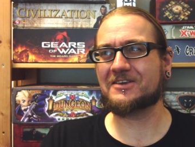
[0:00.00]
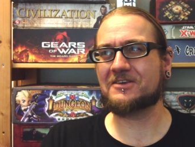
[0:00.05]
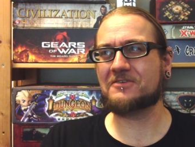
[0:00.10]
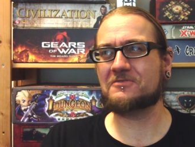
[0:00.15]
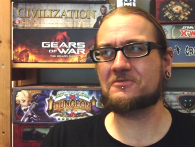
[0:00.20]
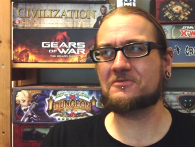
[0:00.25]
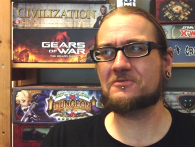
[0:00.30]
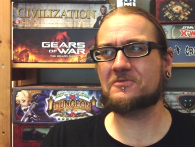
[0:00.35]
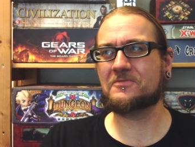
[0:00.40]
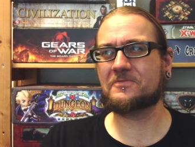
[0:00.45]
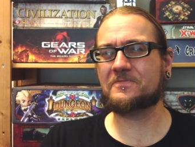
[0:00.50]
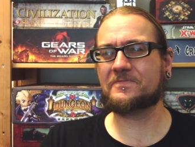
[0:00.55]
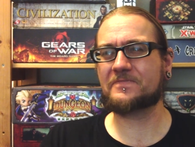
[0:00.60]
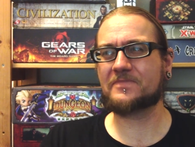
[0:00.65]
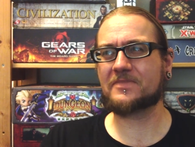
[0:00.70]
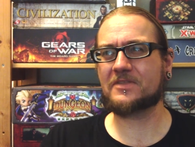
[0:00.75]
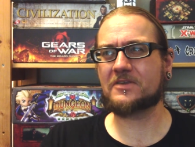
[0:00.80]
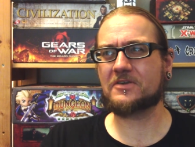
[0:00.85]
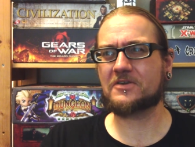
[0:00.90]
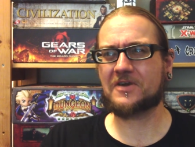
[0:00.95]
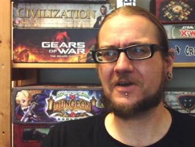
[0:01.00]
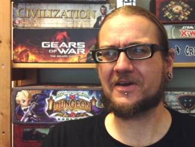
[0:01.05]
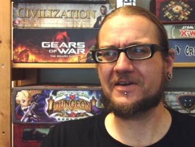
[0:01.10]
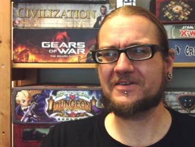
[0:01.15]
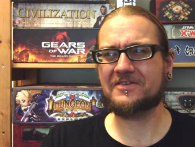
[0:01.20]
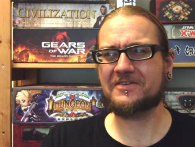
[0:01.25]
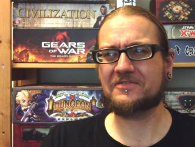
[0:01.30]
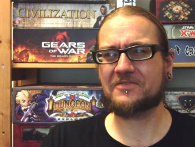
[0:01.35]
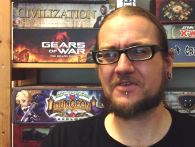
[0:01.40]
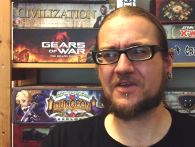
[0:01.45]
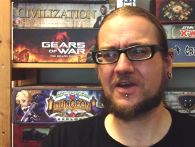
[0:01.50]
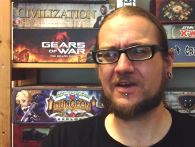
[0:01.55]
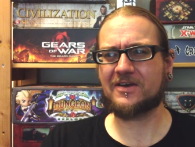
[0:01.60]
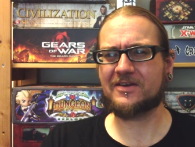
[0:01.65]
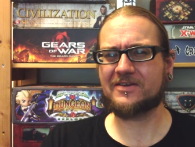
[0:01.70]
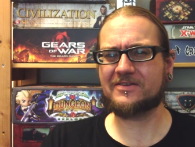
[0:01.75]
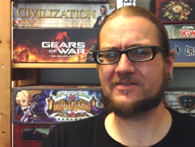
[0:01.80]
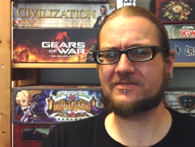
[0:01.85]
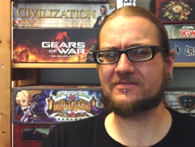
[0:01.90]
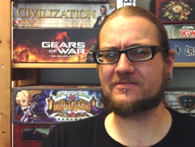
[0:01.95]
you you kind of
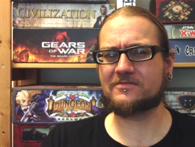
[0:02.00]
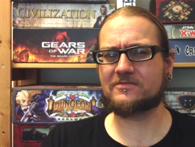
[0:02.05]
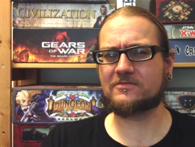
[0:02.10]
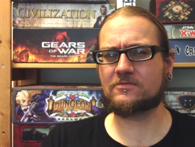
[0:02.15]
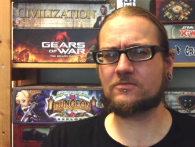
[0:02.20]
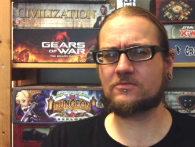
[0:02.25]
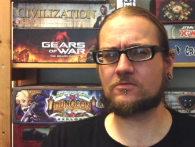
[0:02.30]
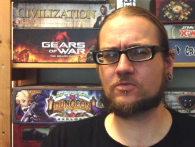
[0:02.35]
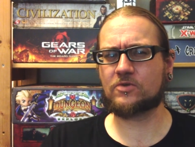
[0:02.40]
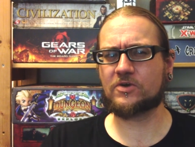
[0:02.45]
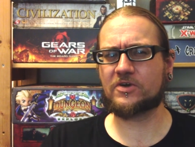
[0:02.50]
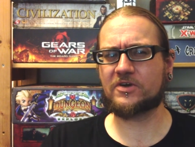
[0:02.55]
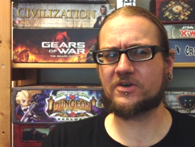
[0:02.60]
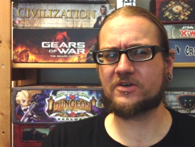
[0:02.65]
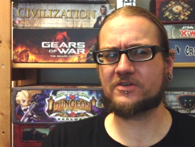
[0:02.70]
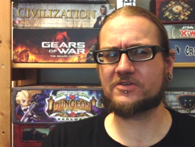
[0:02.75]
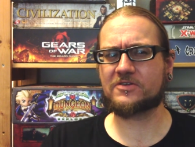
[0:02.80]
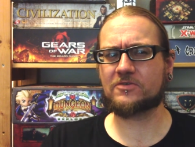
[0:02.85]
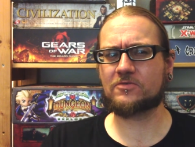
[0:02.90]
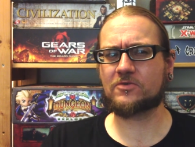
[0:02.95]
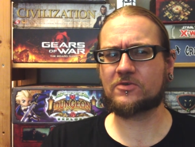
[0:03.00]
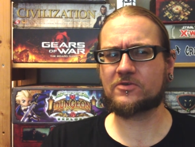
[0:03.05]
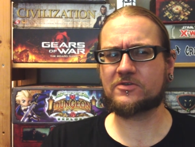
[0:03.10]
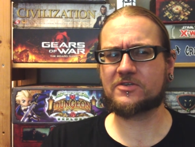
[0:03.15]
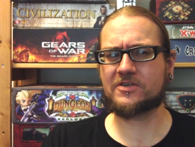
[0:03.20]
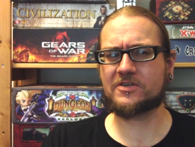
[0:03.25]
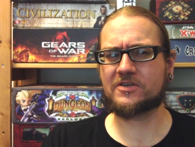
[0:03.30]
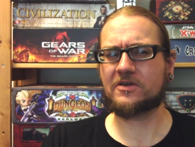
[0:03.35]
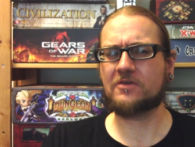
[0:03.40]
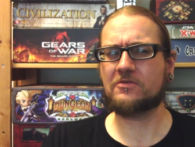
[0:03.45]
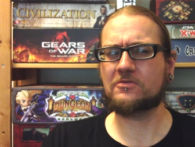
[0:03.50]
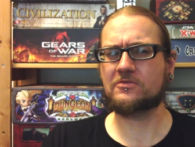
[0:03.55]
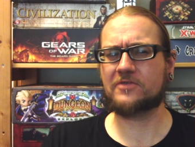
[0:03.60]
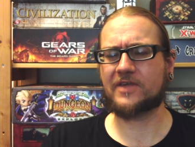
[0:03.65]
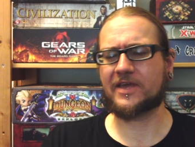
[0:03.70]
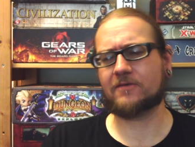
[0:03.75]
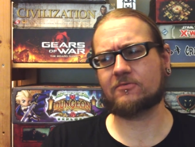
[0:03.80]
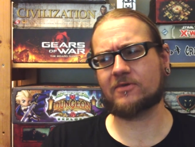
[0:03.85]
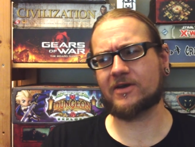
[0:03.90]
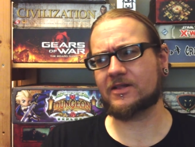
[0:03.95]
can't work towards a goal
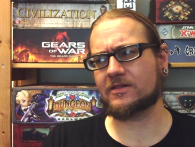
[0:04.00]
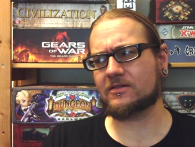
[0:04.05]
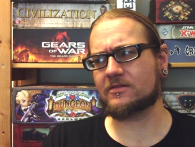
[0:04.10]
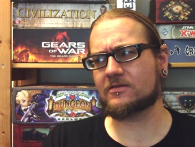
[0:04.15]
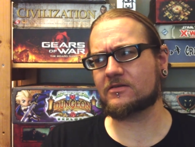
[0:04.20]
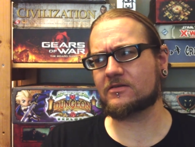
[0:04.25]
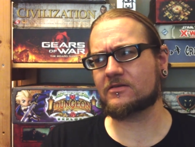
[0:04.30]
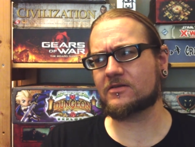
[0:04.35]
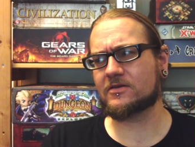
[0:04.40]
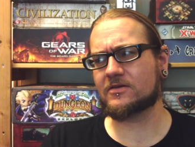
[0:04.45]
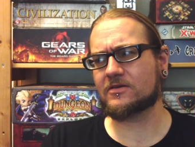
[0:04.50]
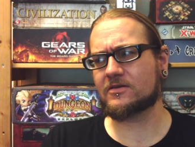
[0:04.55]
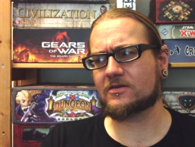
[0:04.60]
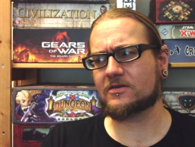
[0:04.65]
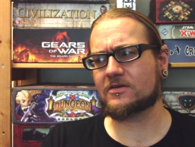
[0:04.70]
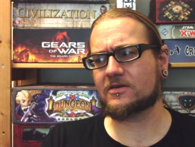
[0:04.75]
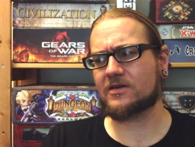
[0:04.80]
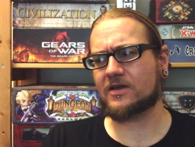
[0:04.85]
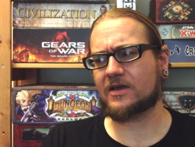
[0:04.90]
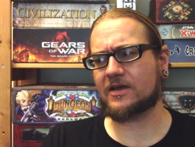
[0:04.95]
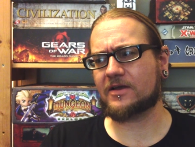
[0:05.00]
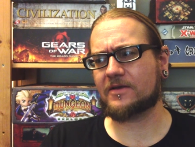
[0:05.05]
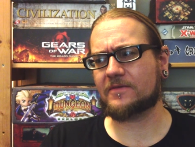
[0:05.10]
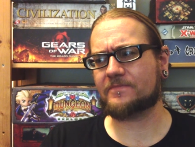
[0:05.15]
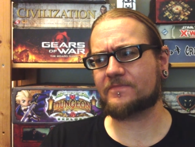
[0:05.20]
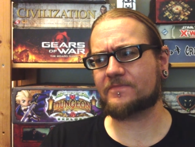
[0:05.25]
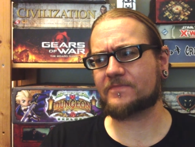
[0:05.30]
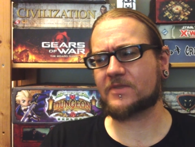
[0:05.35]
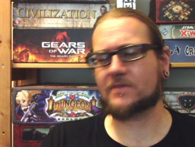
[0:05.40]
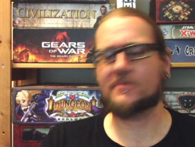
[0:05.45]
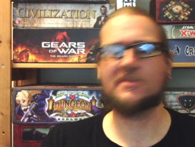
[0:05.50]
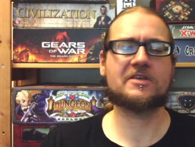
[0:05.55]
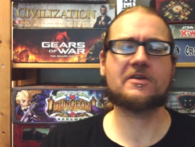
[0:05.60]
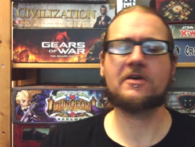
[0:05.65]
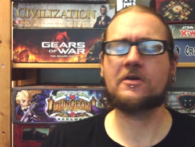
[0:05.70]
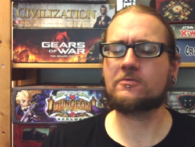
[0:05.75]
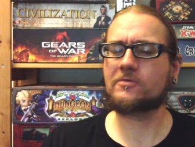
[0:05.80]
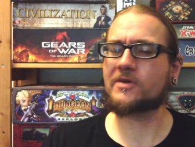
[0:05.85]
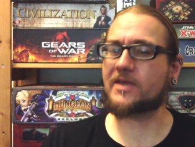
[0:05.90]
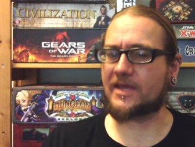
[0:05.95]
that well. Um, I mean, the
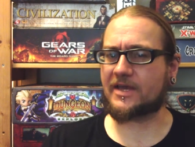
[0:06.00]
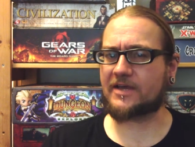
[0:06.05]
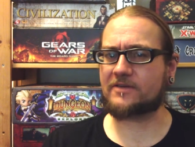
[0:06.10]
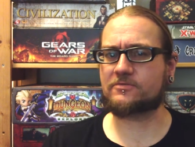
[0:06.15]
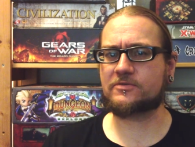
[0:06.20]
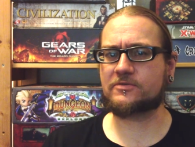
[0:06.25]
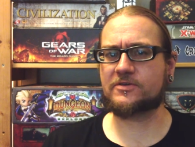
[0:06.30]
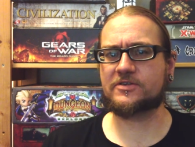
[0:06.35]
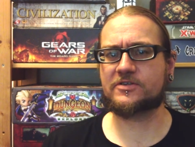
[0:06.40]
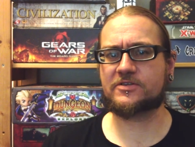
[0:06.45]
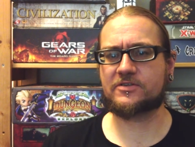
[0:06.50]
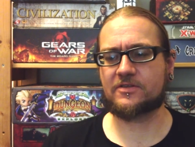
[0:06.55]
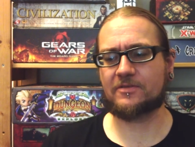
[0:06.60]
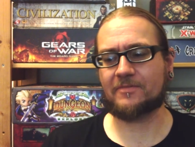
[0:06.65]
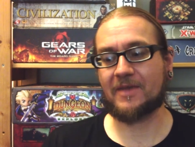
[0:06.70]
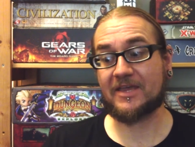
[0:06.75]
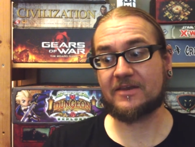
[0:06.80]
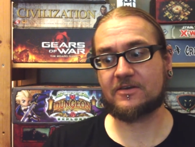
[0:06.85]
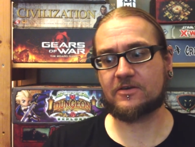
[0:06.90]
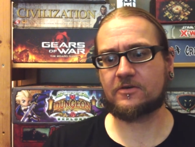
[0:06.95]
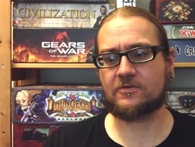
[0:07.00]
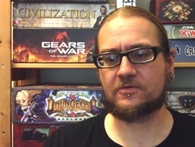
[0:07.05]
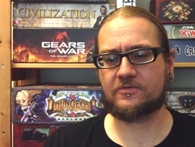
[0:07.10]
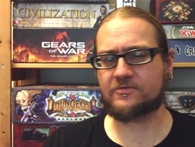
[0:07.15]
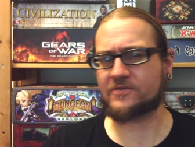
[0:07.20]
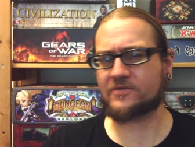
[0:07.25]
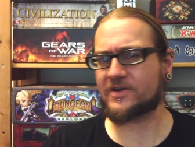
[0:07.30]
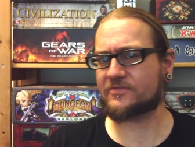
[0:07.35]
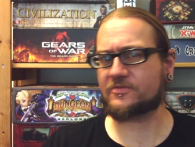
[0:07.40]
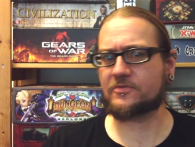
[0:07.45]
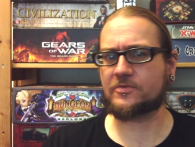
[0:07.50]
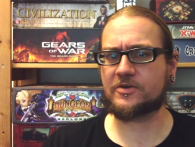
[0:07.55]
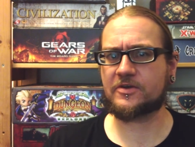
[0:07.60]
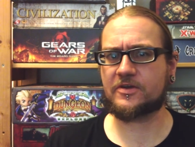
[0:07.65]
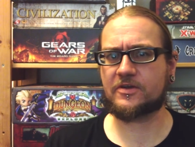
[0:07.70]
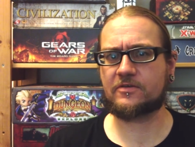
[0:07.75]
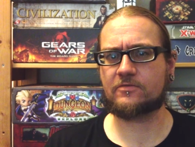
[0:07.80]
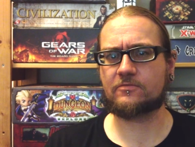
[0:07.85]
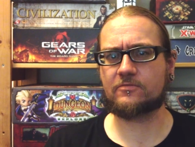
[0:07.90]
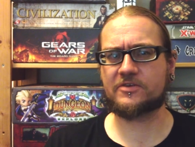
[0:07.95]
goal we had was the main goal for
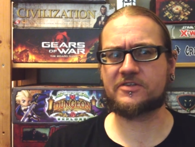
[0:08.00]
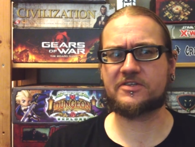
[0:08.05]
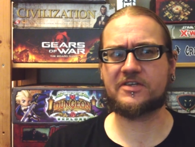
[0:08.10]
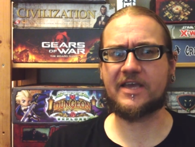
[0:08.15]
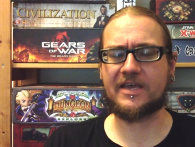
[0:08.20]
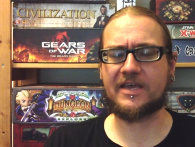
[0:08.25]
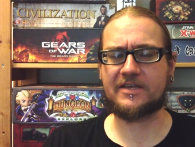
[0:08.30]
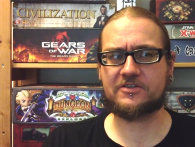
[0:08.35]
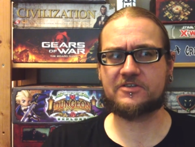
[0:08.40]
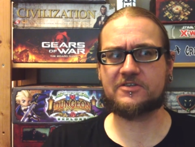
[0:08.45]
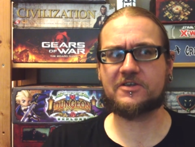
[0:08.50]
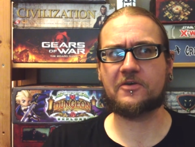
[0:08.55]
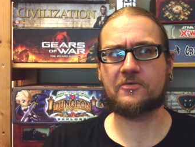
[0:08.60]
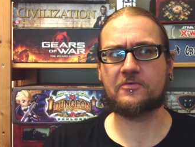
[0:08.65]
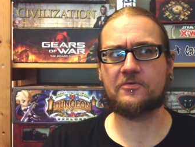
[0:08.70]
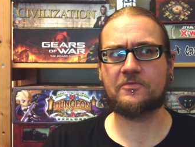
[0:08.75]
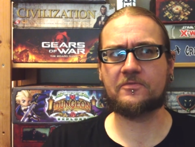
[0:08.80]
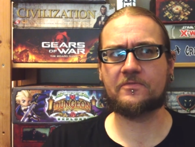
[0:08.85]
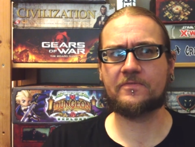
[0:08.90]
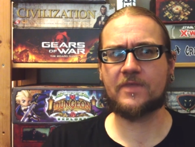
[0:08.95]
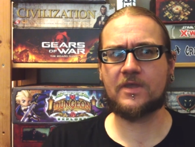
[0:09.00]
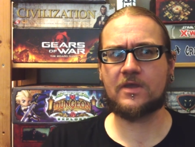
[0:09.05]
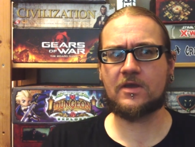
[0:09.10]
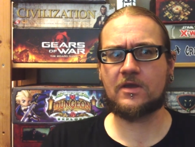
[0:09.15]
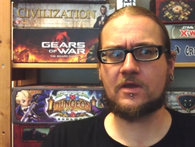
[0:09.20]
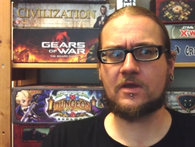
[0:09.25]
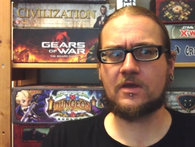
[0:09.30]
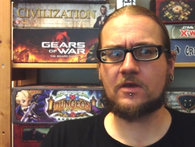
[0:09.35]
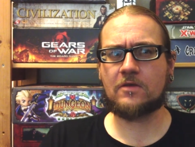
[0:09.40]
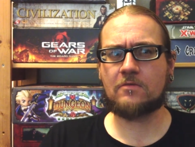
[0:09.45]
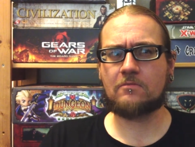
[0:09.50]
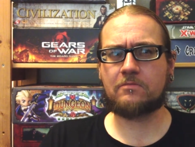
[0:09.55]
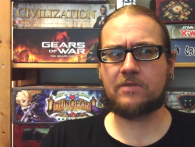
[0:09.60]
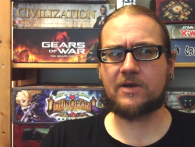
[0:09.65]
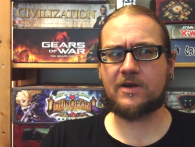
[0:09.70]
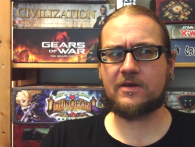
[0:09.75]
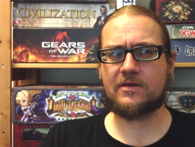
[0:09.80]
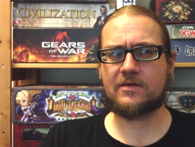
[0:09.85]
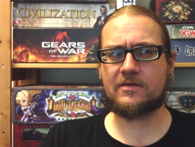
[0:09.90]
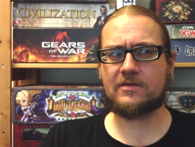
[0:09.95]
everybody was to get stone,
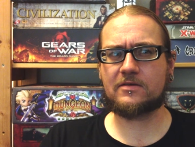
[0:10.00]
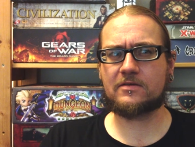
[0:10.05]
but